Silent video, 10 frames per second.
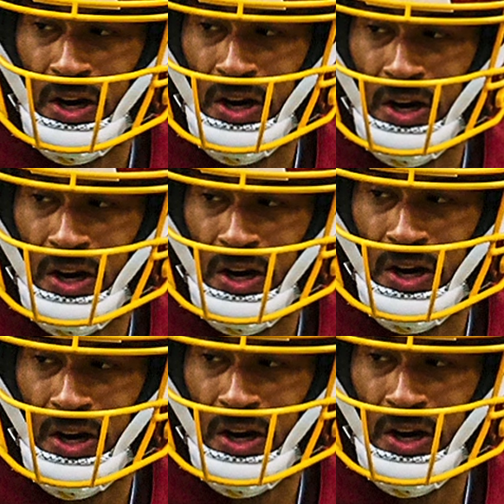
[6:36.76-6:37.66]
led
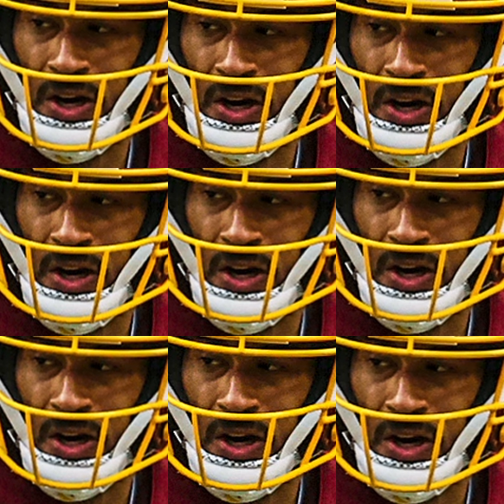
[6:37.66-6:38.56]
Washington football team in
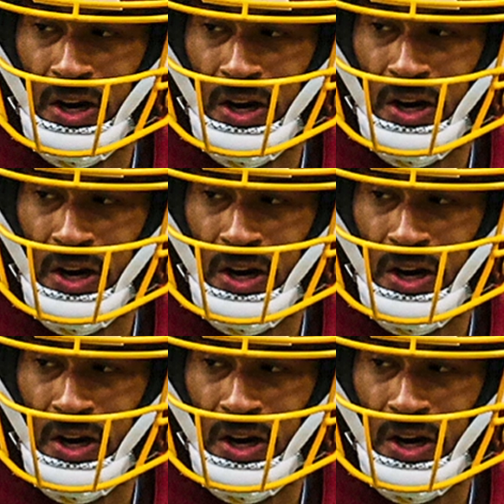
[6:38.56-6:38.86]
targets,